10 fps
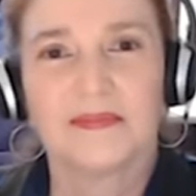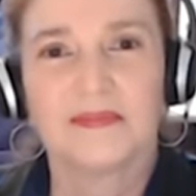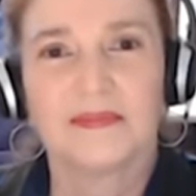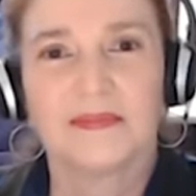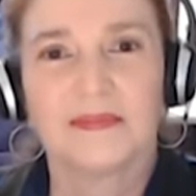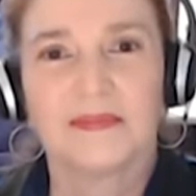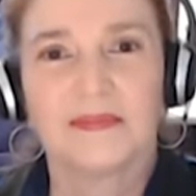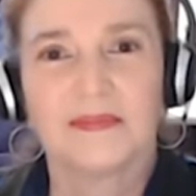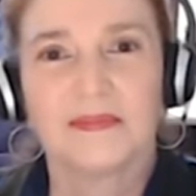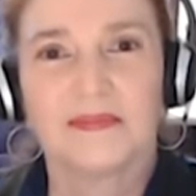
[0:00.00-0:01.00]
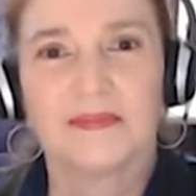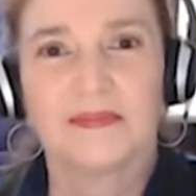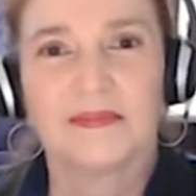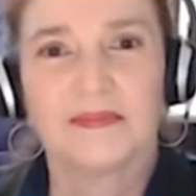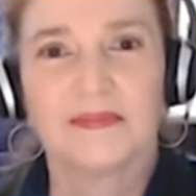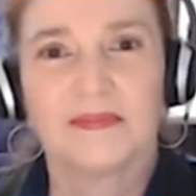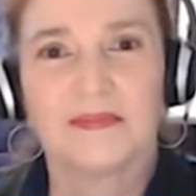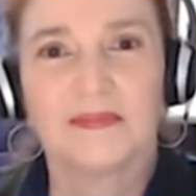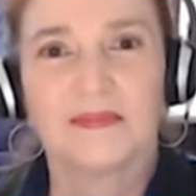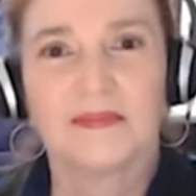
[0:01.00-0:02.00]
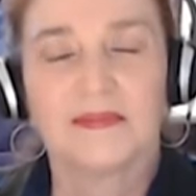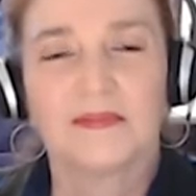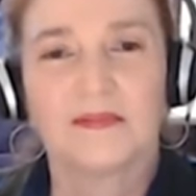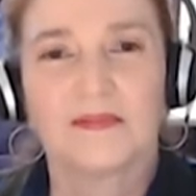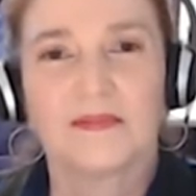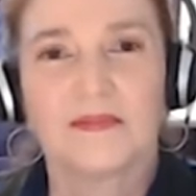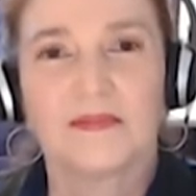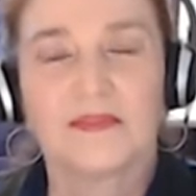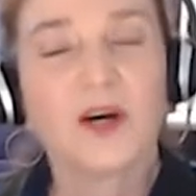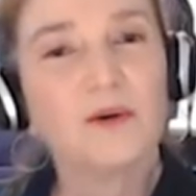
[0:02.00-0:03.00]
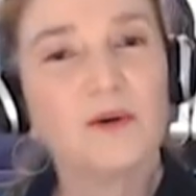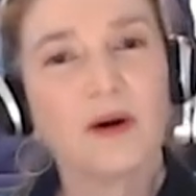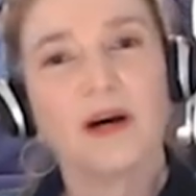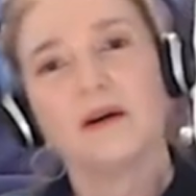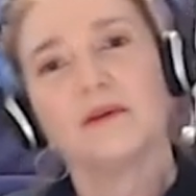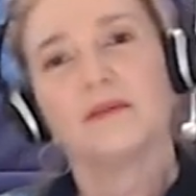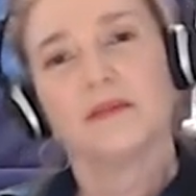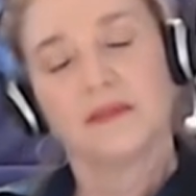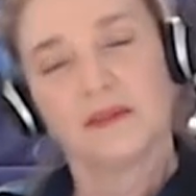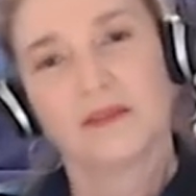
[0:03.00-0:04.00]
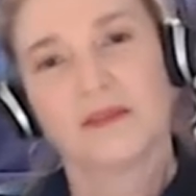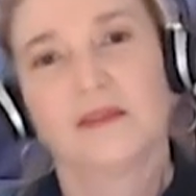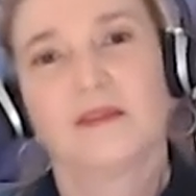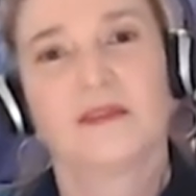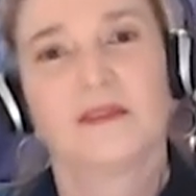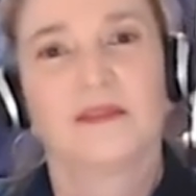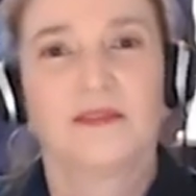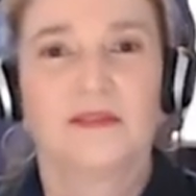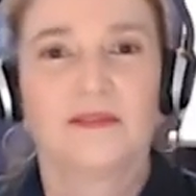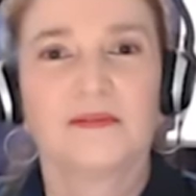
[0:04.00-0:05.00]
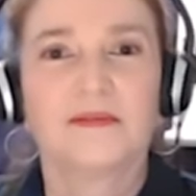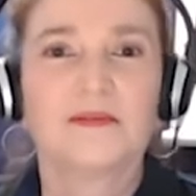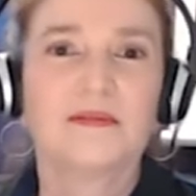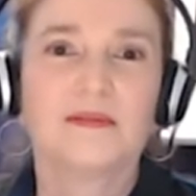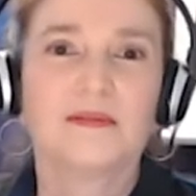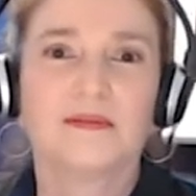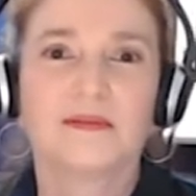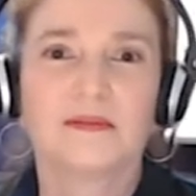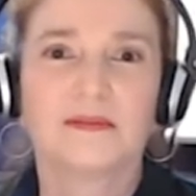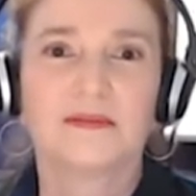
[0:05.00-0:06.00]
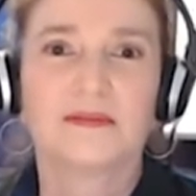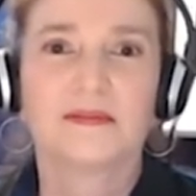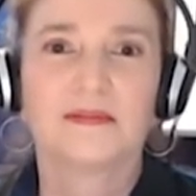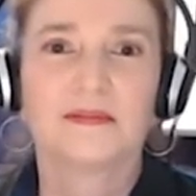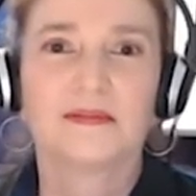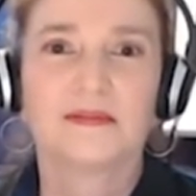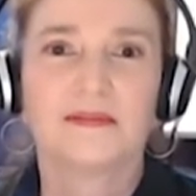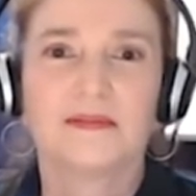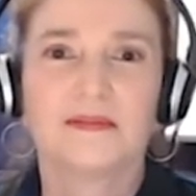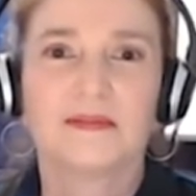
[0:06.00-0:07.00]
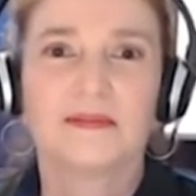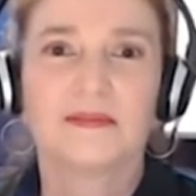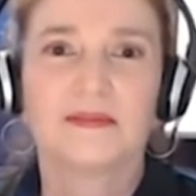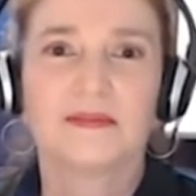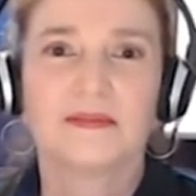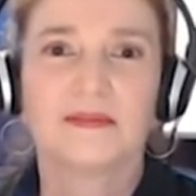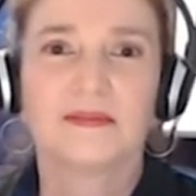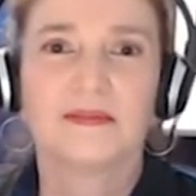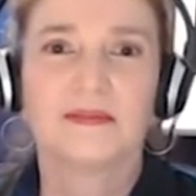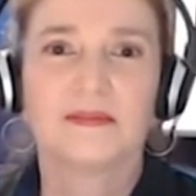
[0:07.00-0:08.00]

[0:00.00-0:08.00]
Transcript: (silent)